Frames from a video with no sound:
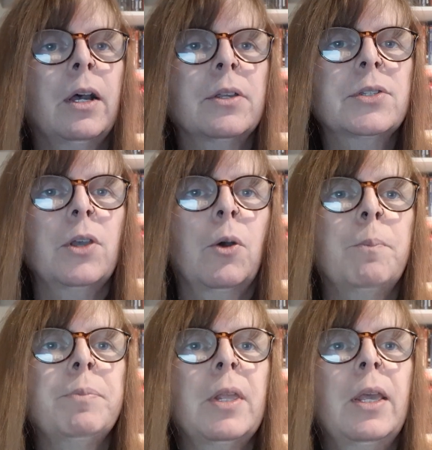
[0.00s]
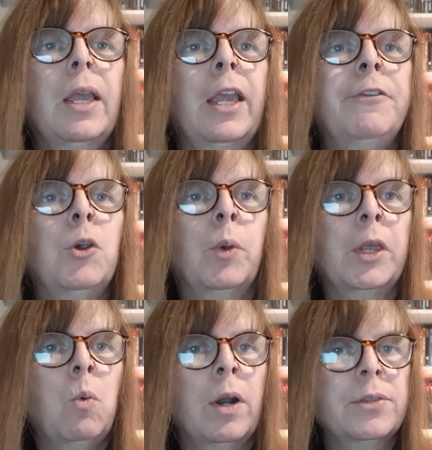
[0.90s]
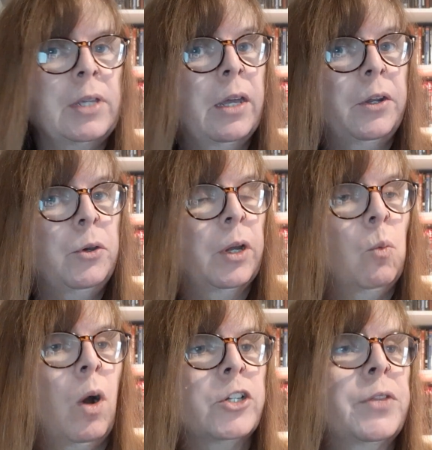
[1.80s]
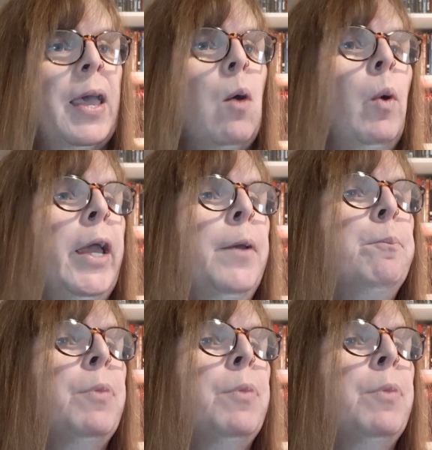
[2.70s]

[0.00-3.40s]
So if you really want to see it, you can watch it that way.